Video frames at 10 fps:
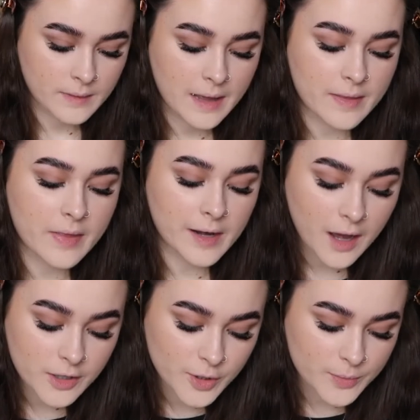And then the
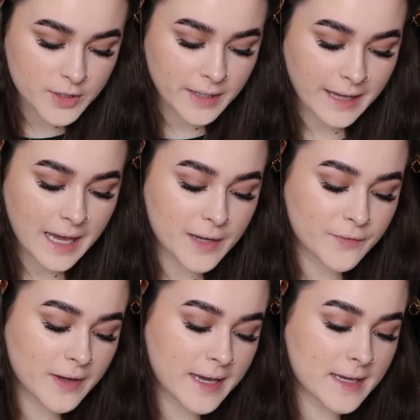last option I
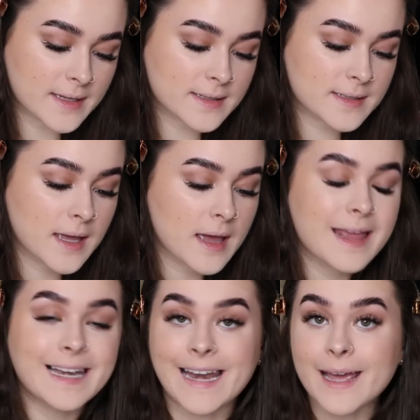gave is
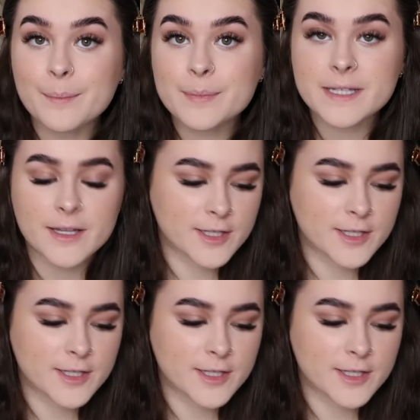lips.